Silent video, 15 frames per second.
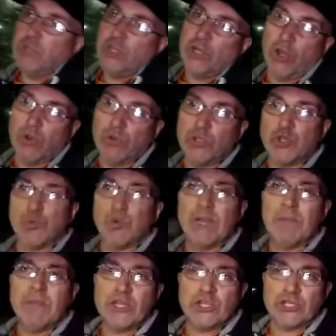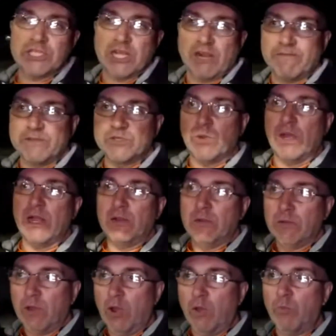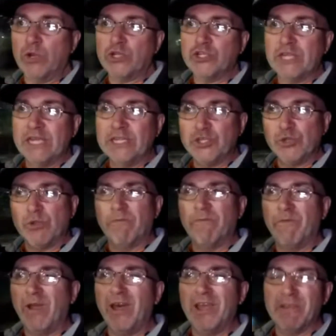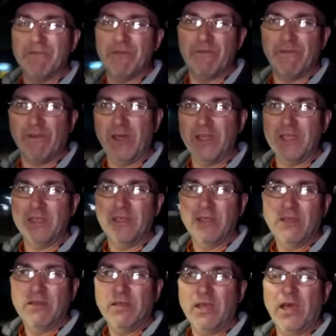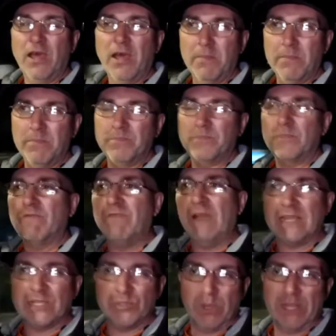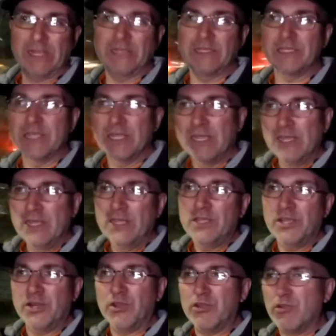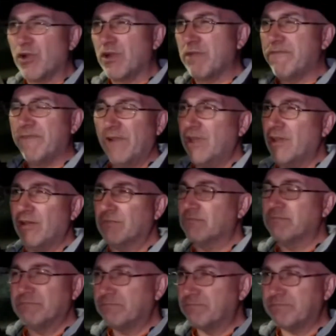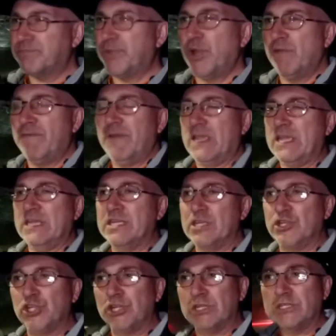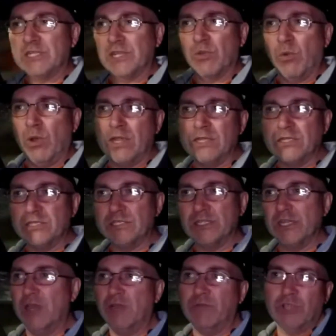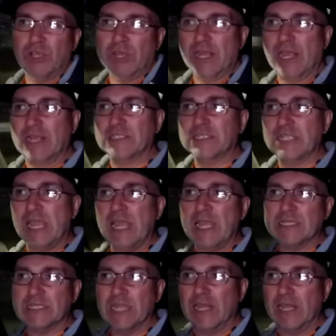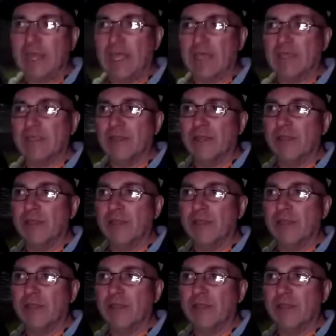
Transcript: You limit yourself as well on which days you can fly if you fly flex wings. You've got to fly on perfect conditions, otherwise, you're going to get scares like that,